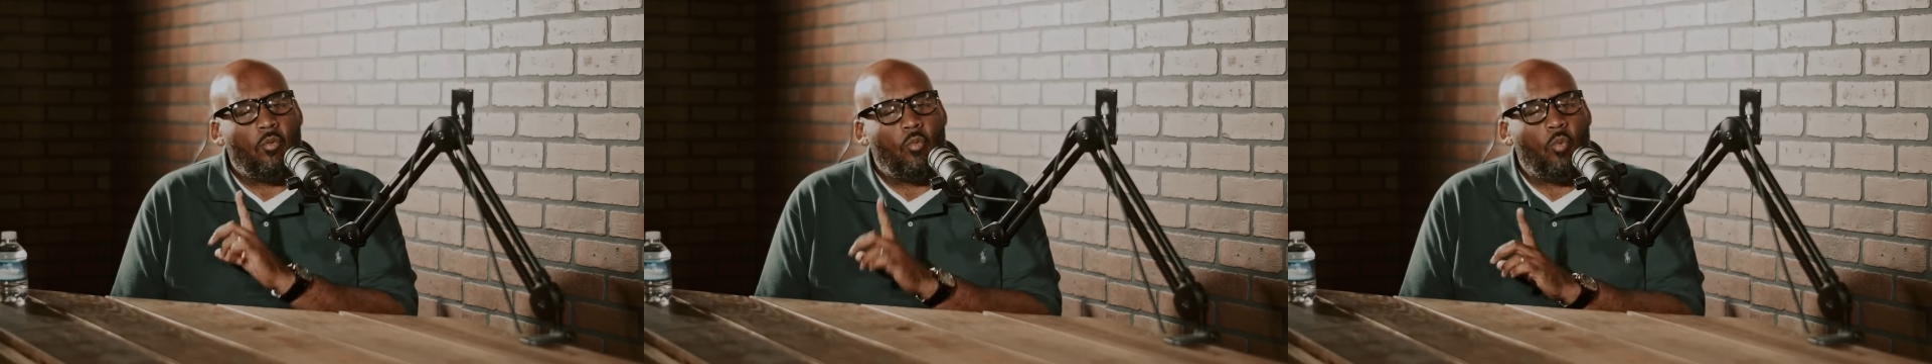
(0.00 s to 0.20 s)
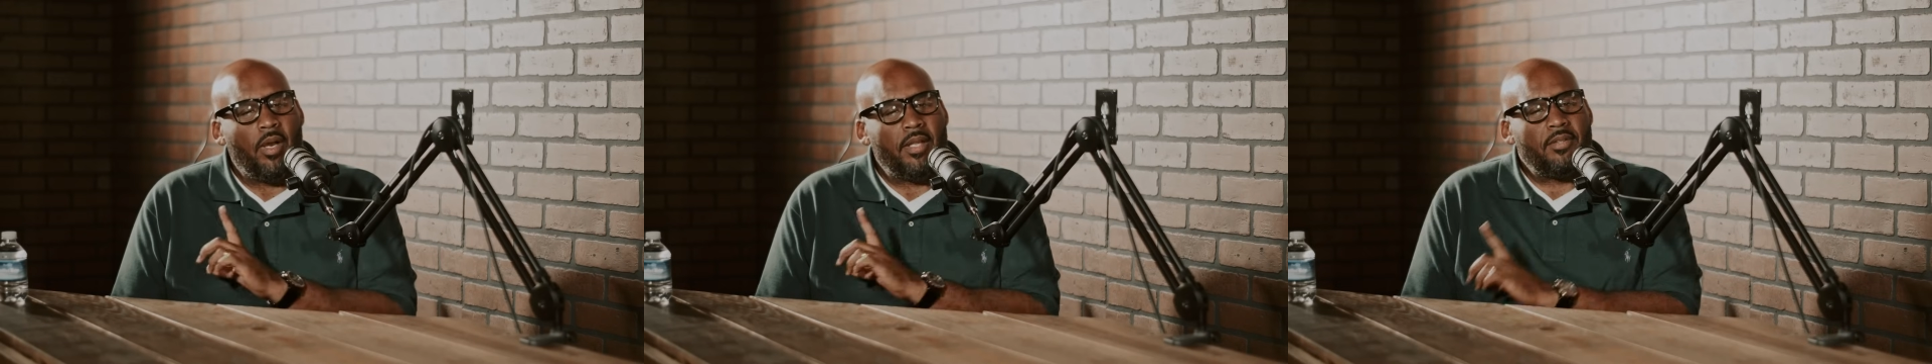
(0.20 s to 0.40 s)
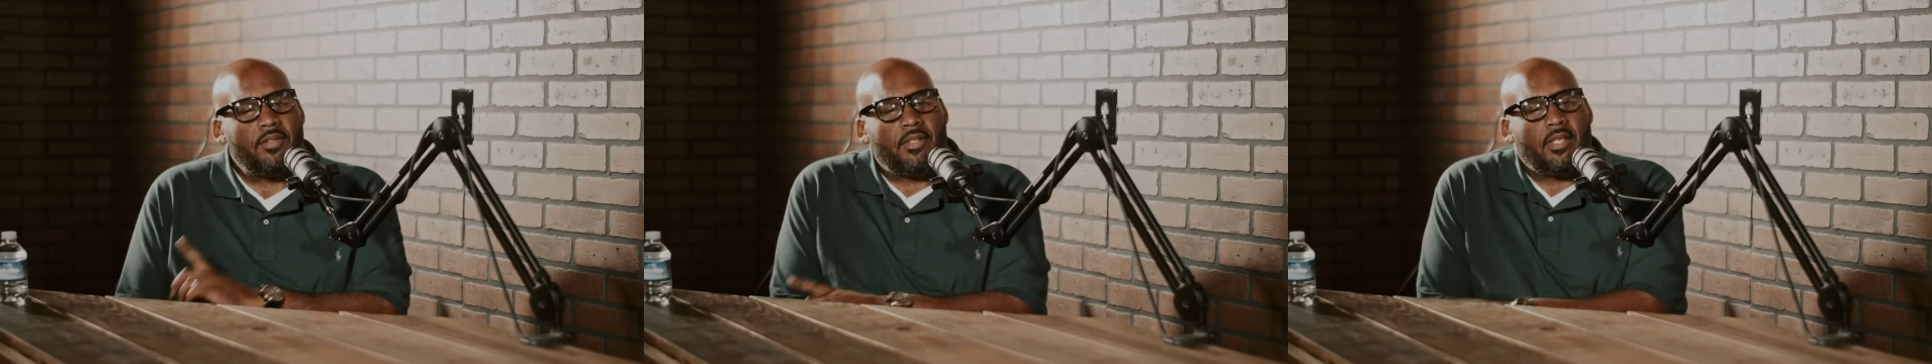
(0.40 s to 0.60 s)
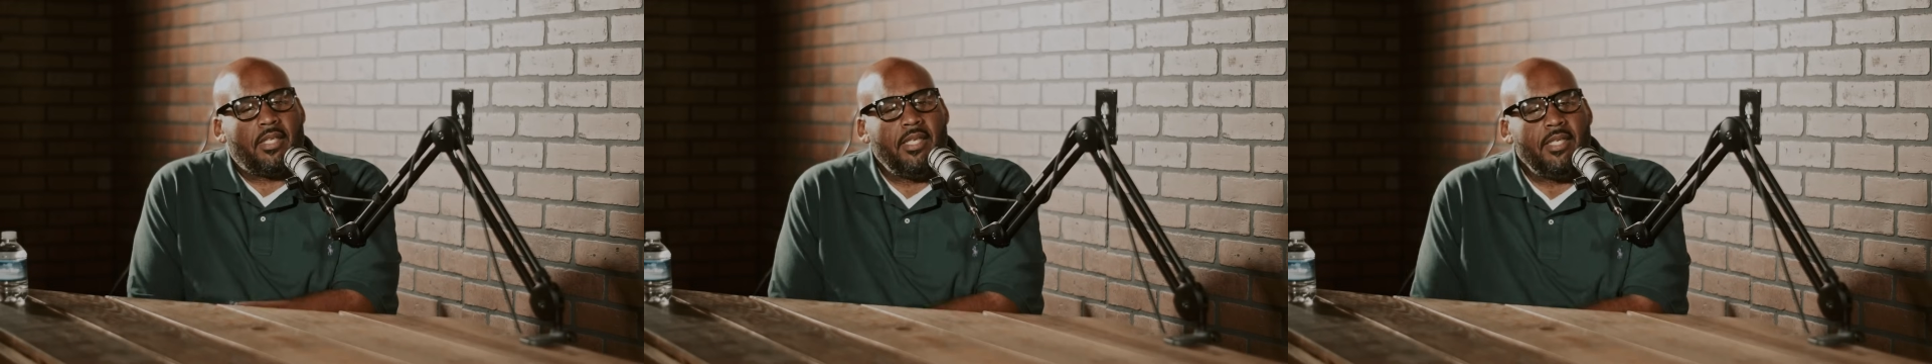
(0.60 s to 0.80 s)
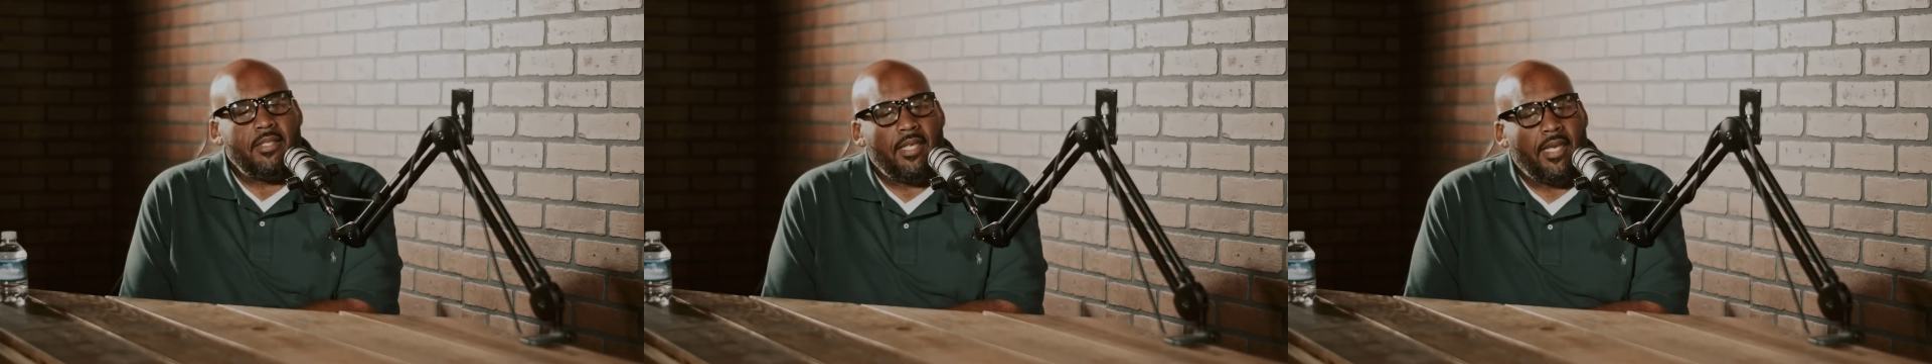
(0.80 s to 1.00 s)
one
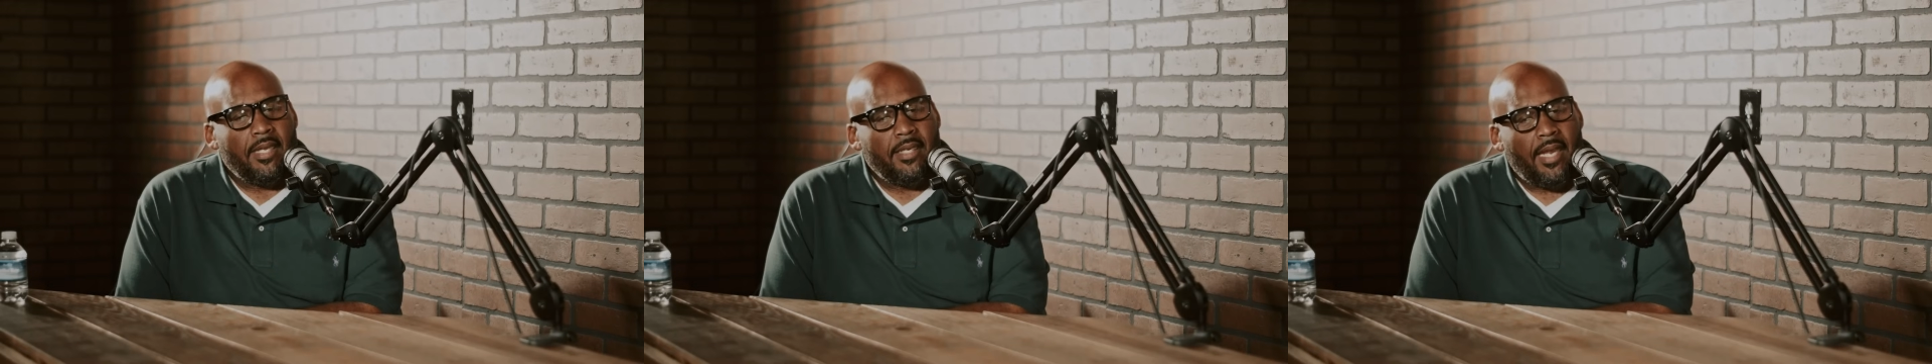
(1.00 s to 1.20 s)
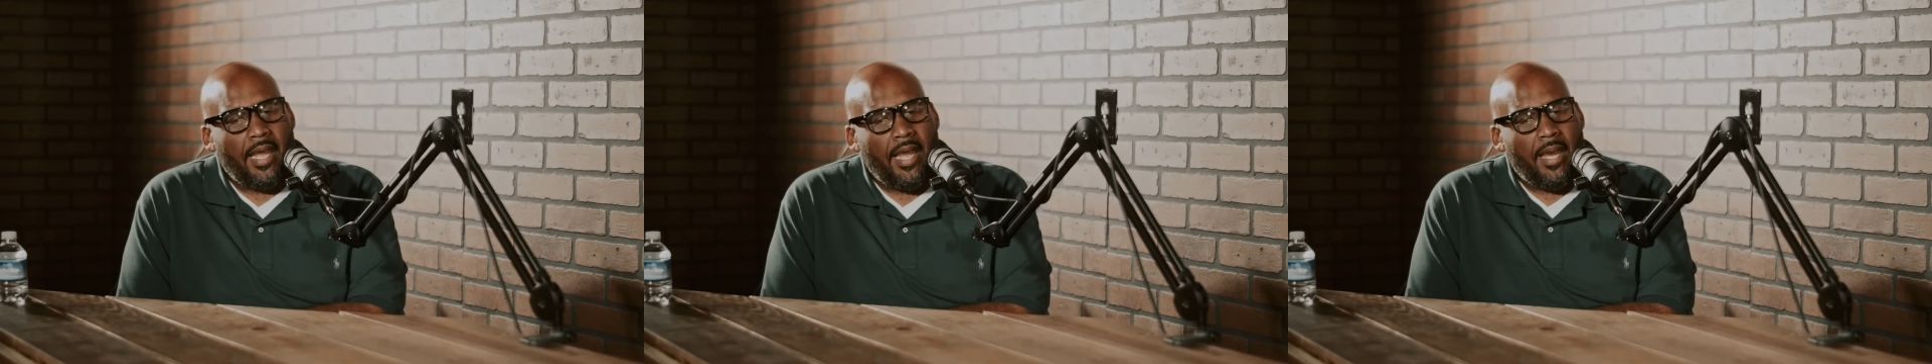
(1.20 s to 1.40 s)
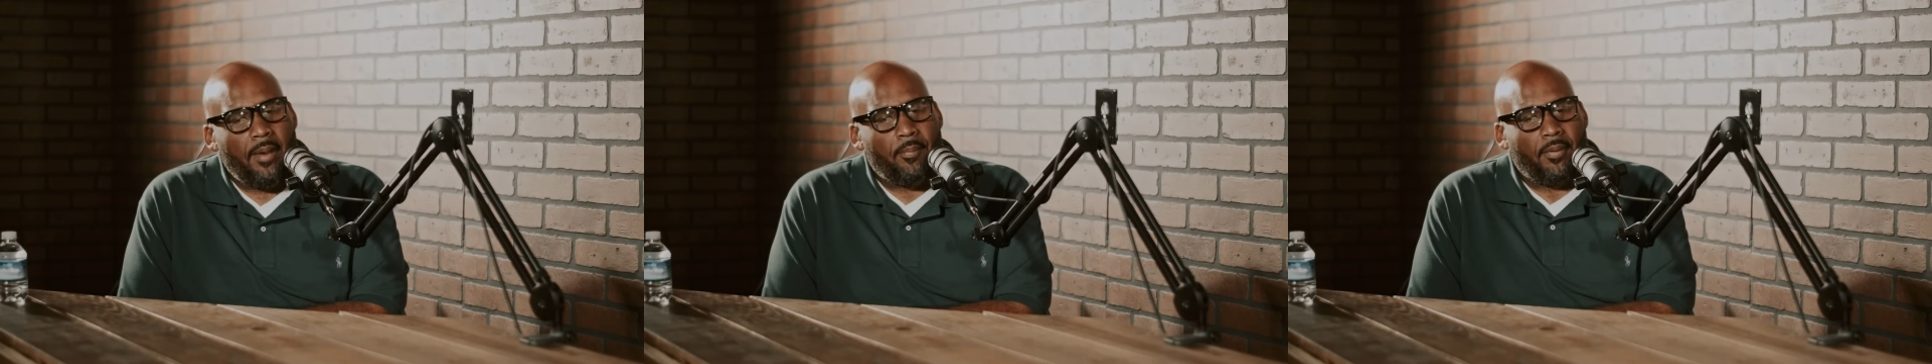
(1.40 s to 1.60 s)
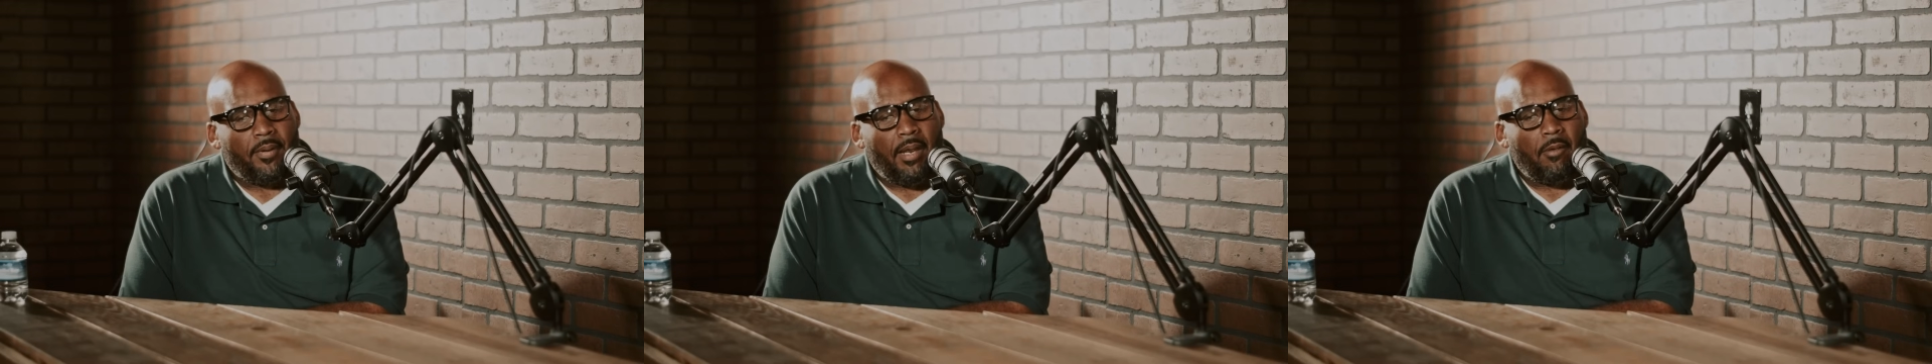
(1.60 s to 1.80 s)
key thing that happened,